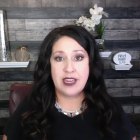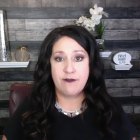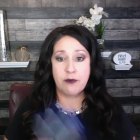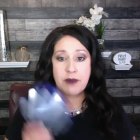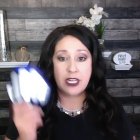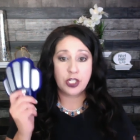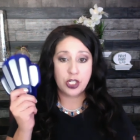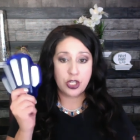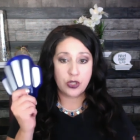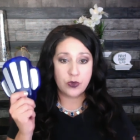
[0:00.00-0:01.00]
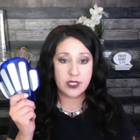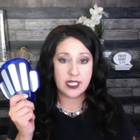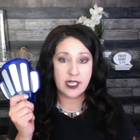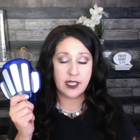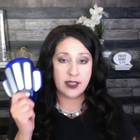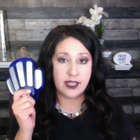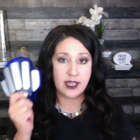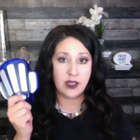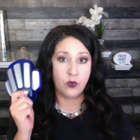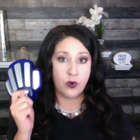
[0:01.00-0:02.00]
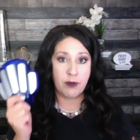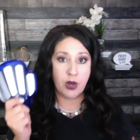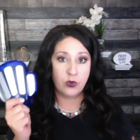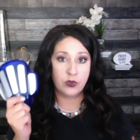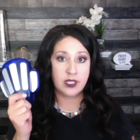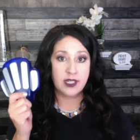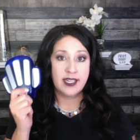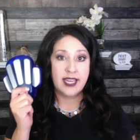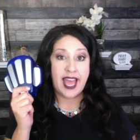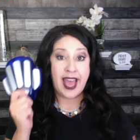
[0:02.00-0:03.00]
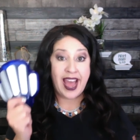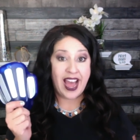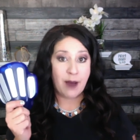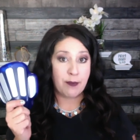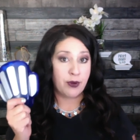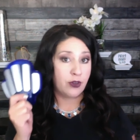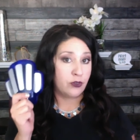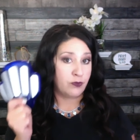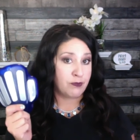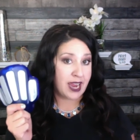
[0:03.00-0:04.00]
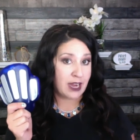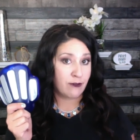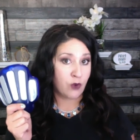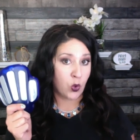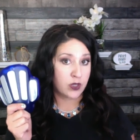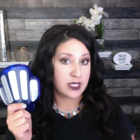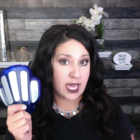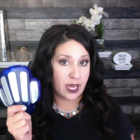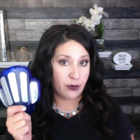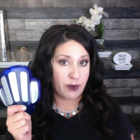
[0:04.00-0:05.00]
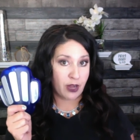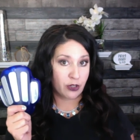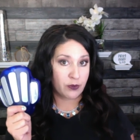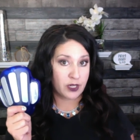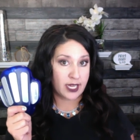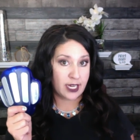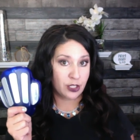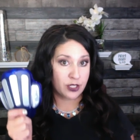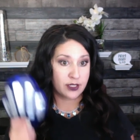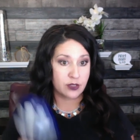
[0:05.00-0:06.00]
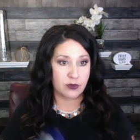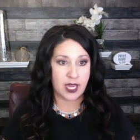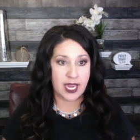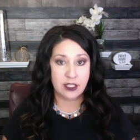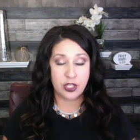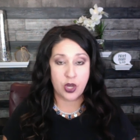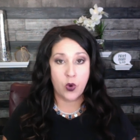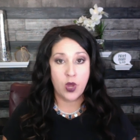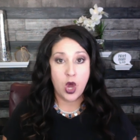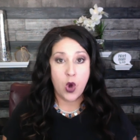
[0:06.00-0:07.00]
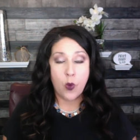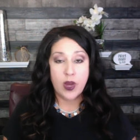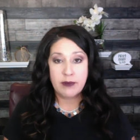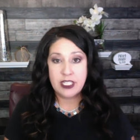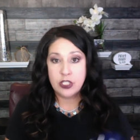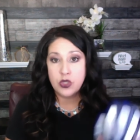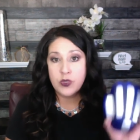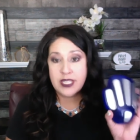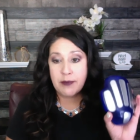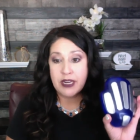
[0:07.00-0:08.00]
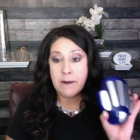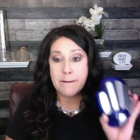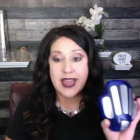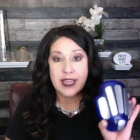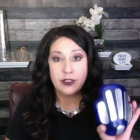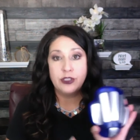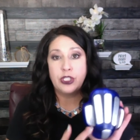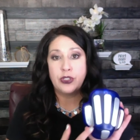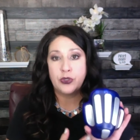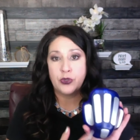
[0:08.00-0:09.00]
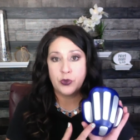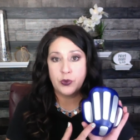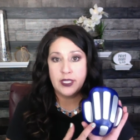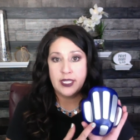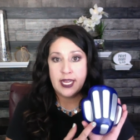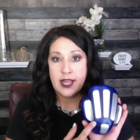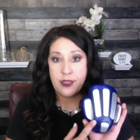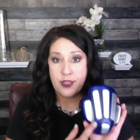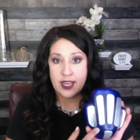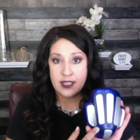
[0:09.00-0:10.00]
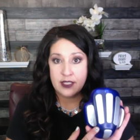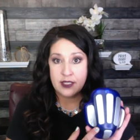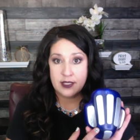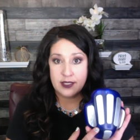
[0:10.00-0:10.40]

information using the remote app made for Zyto Biocommunications, okay? So what I'm gonna do is I'm gonna mail you this